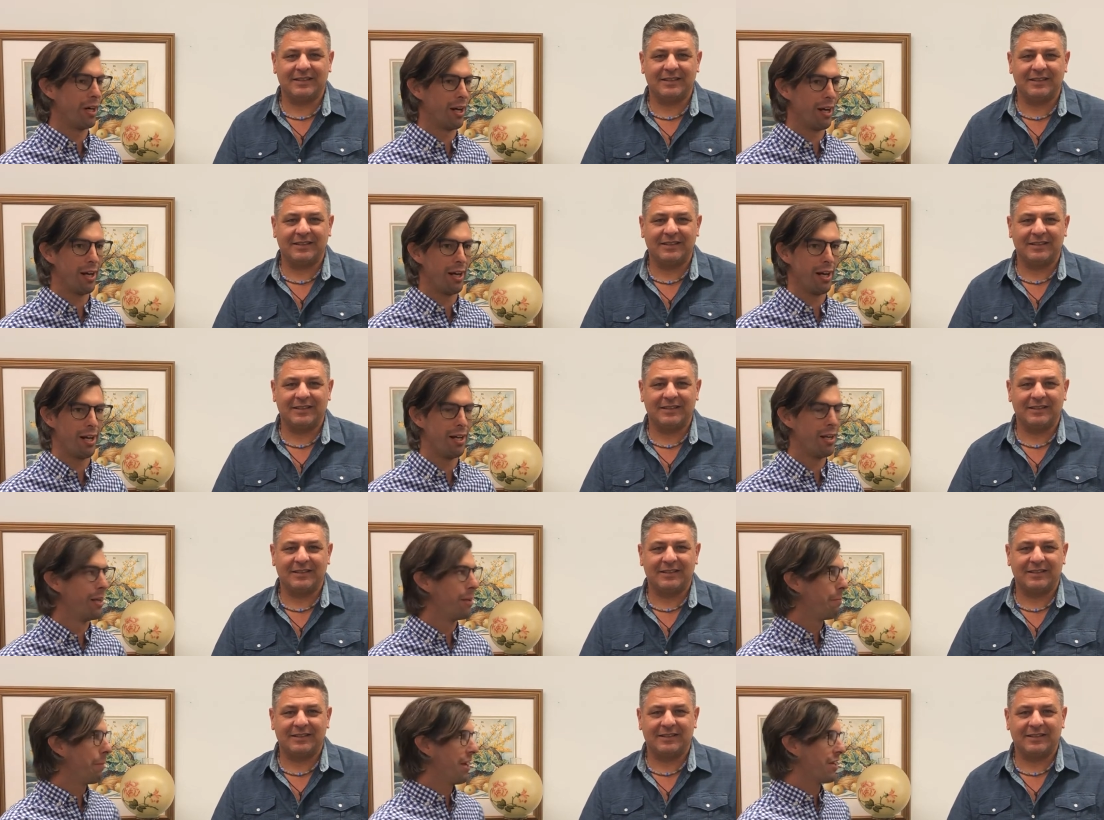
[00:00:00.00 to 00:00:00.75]
Speaker 1: uh,
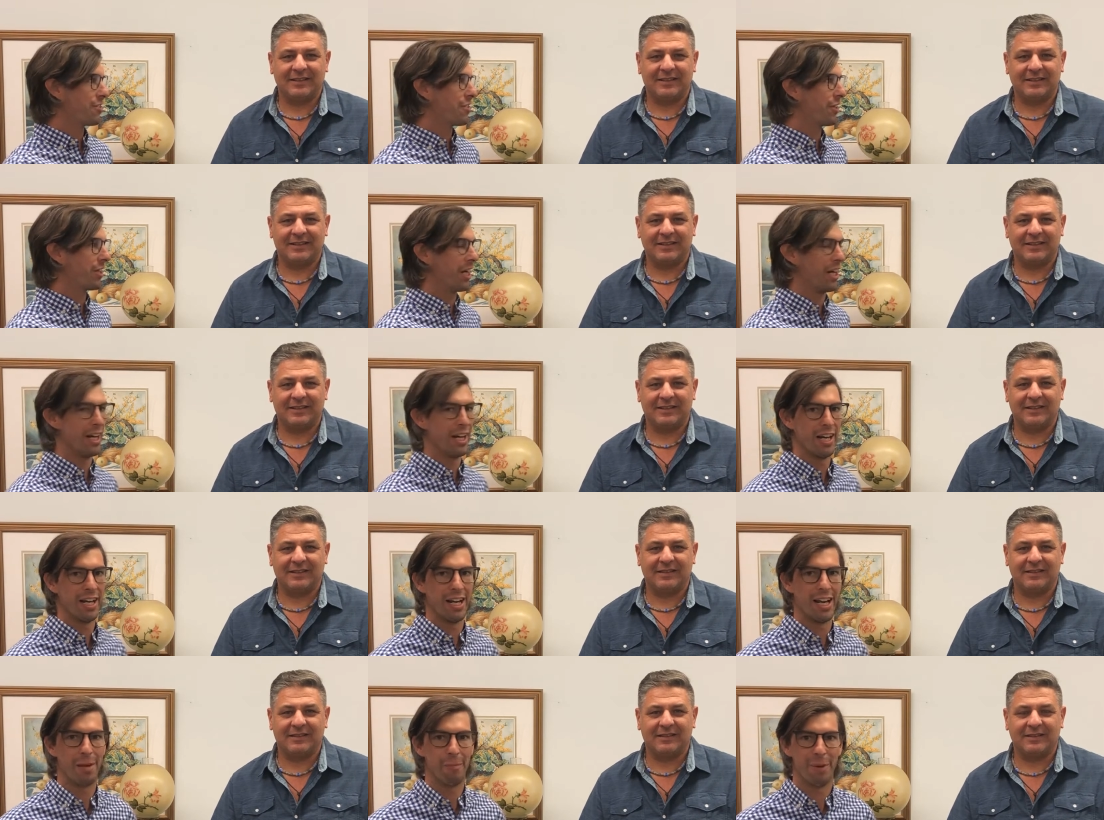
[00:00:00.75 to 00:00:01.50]
Pastor
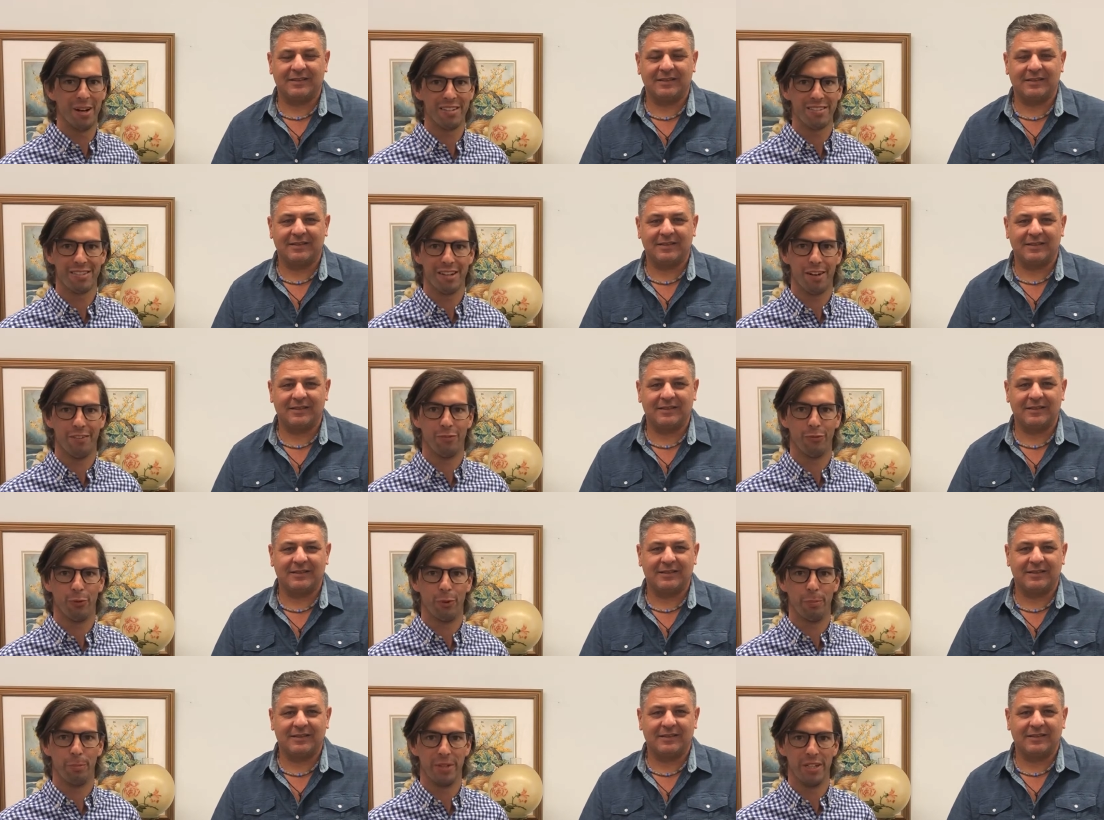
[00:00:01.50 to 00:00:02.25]
Gary and
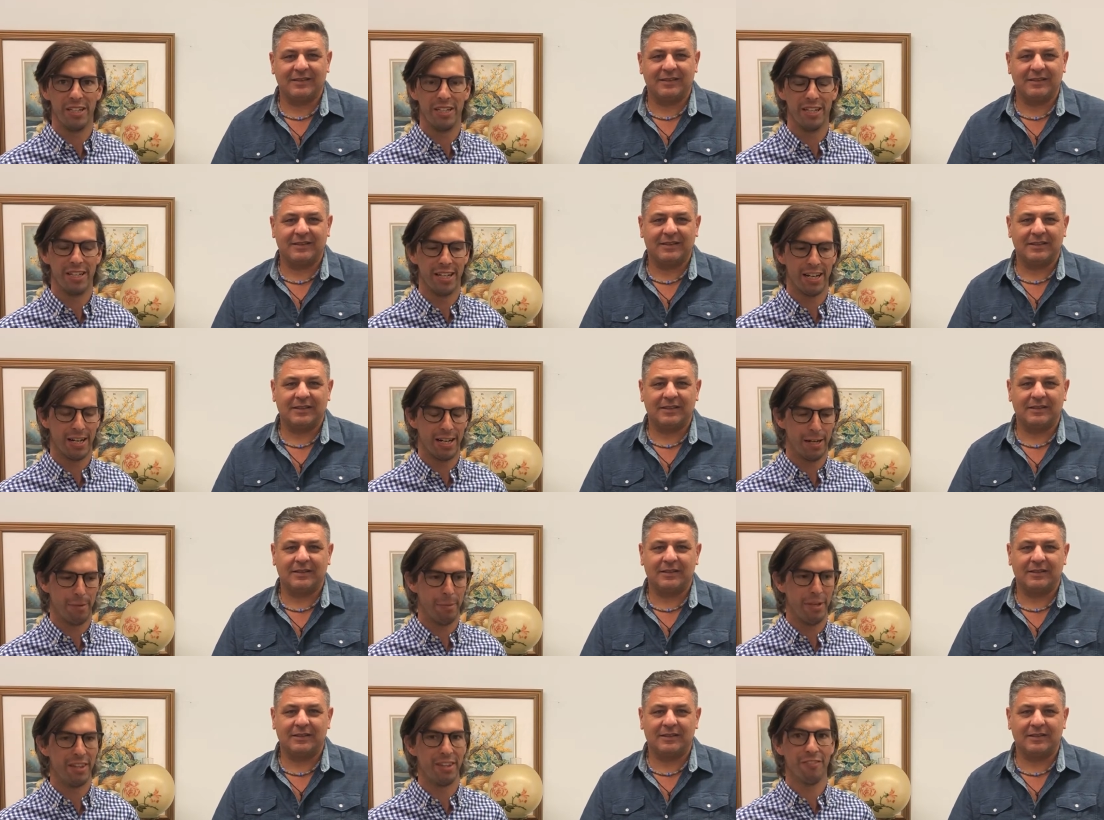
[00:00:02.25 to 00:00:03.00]
myself will be
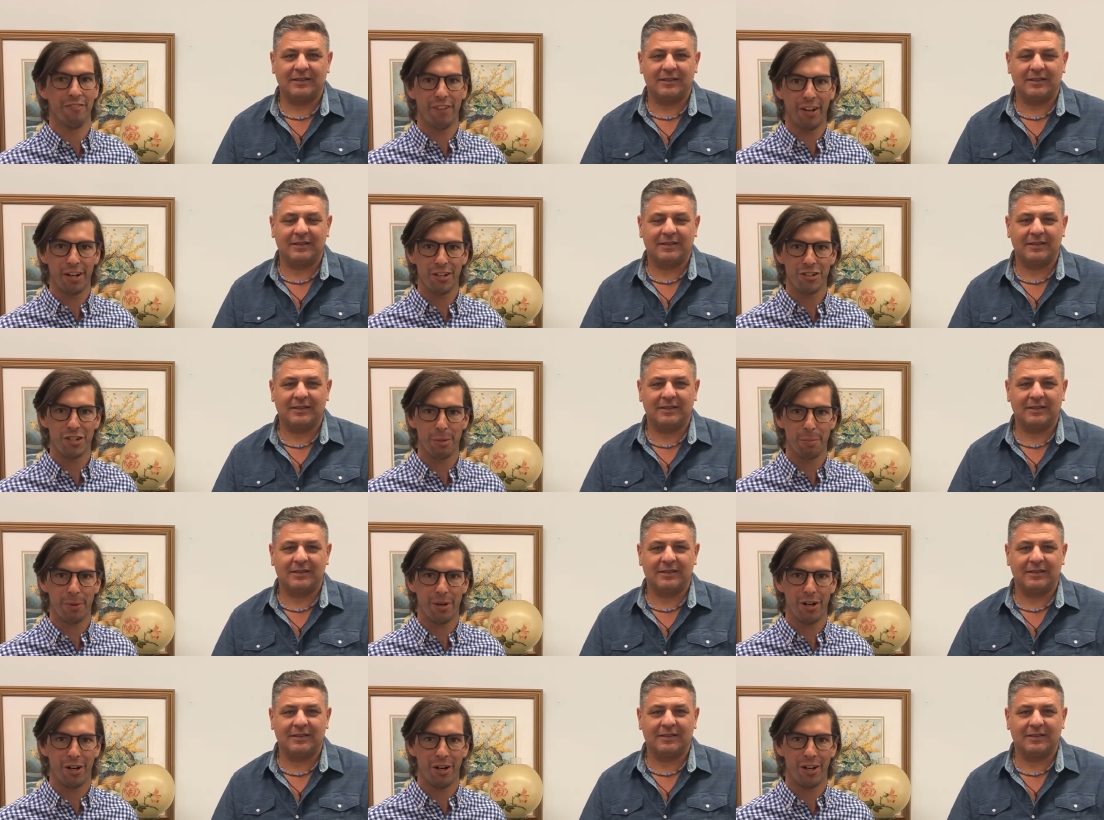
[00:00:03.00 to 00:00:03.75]
um, in the
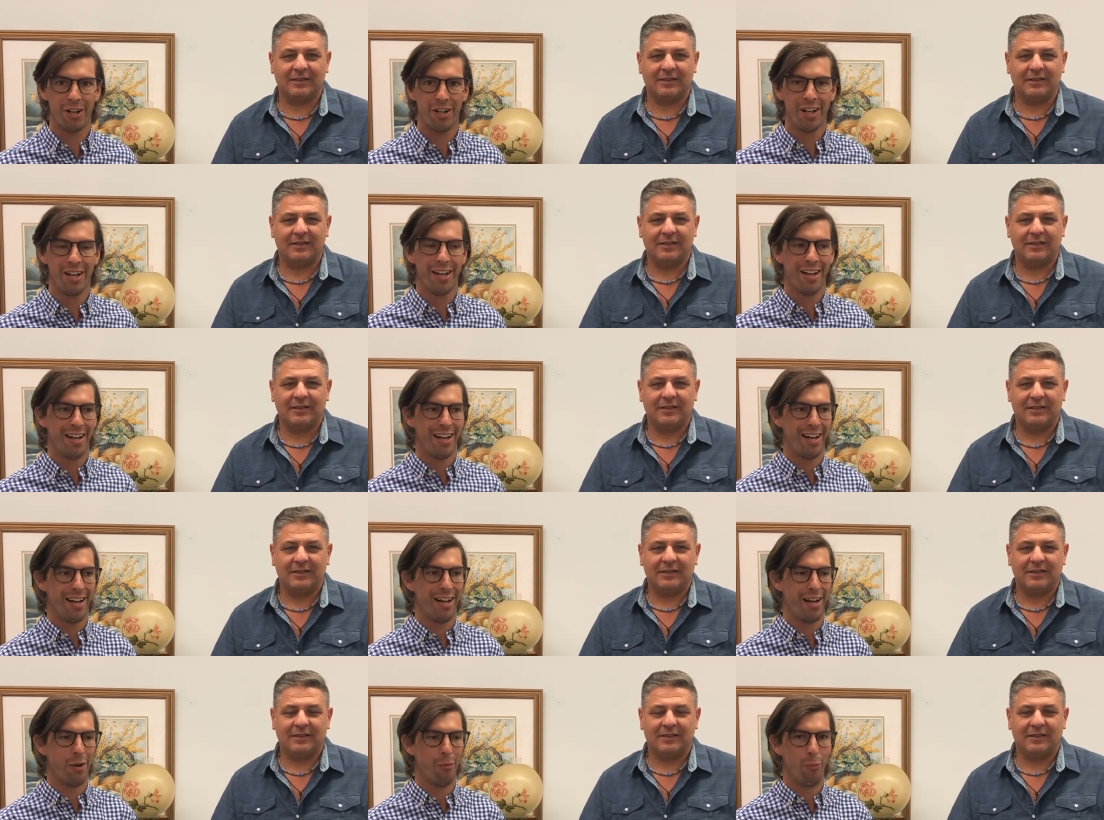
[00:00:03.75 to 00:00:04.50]
fellowship hall
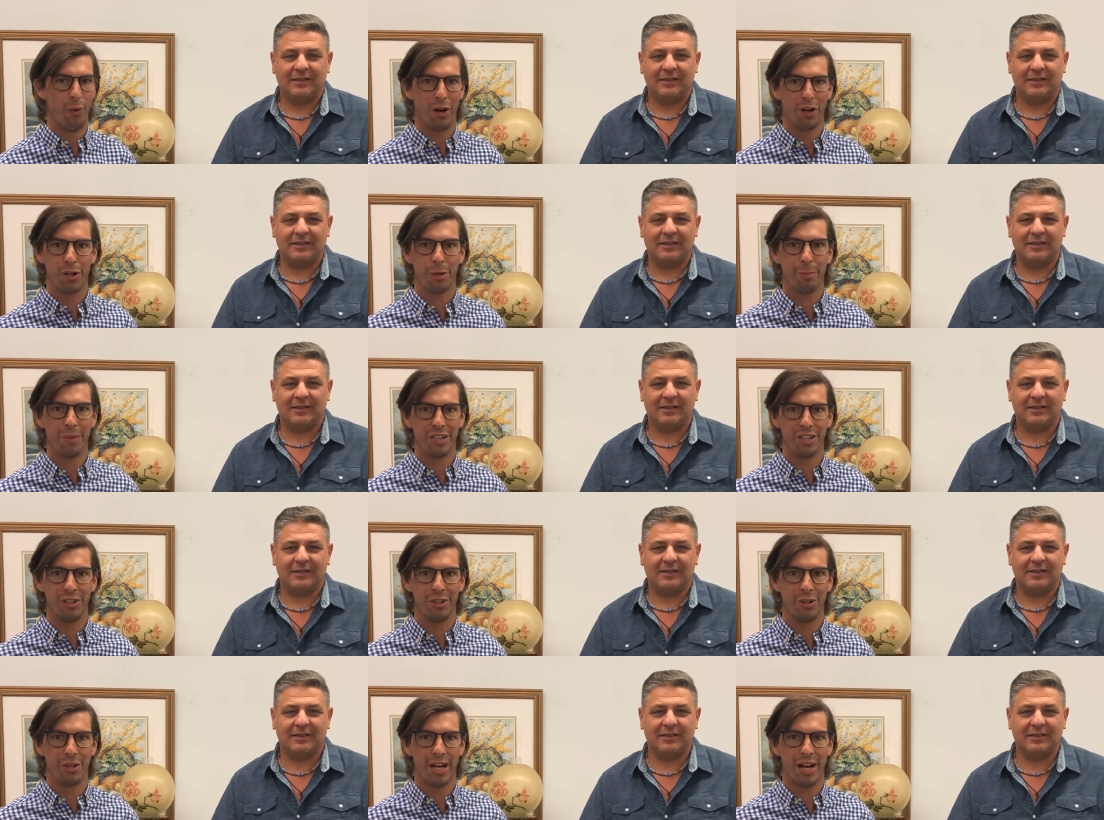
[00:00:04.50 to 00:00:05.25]
uh,
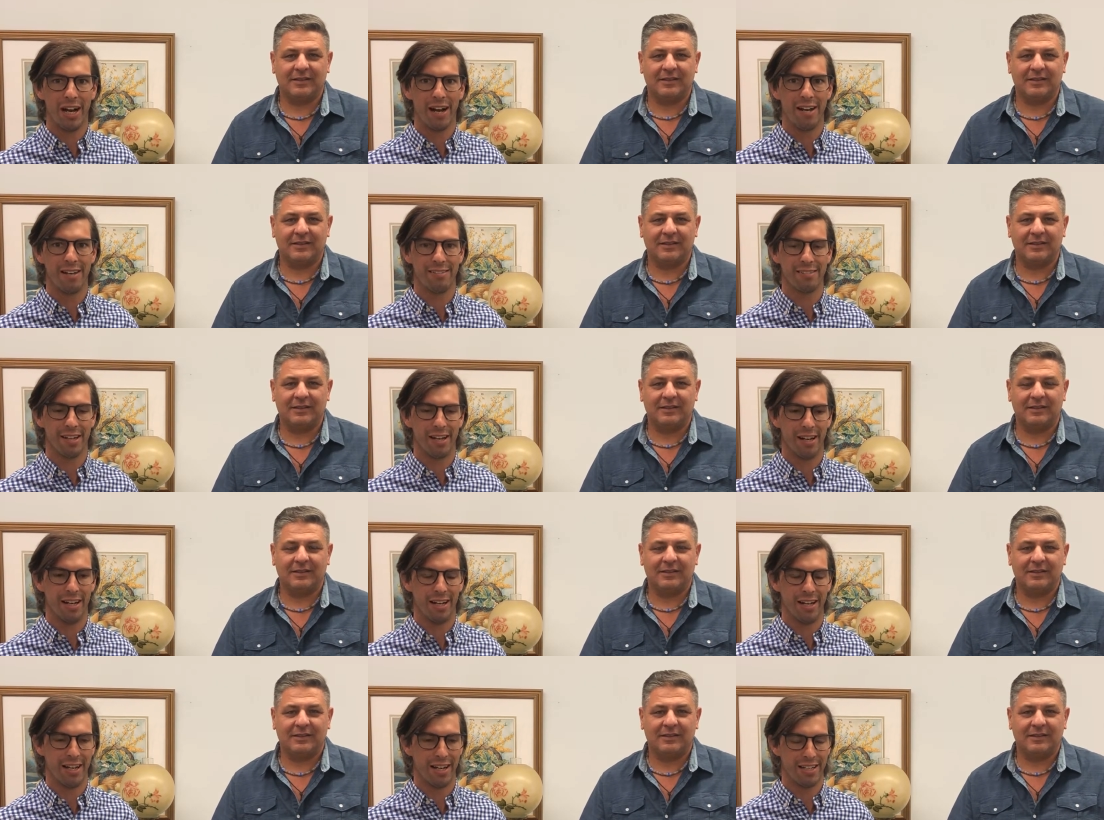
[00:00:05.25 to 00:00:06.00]
welcoming you guys,
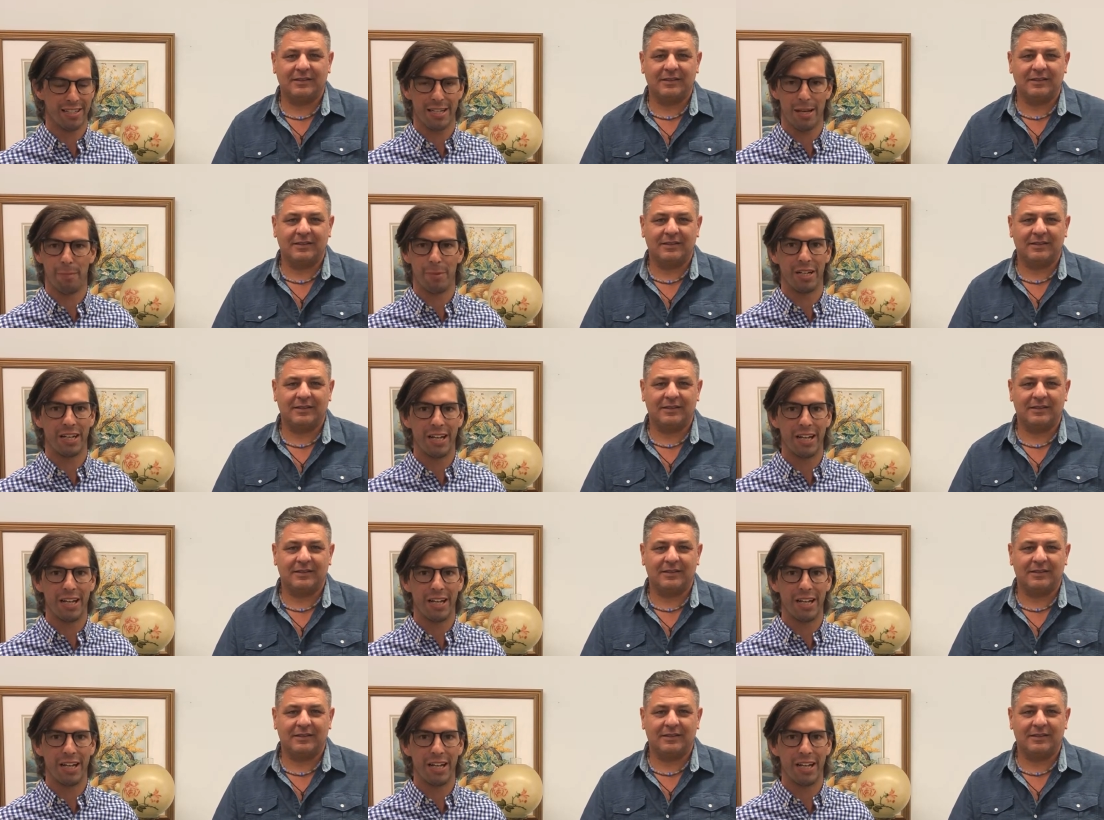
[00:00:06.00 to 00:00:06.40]
uh, accepting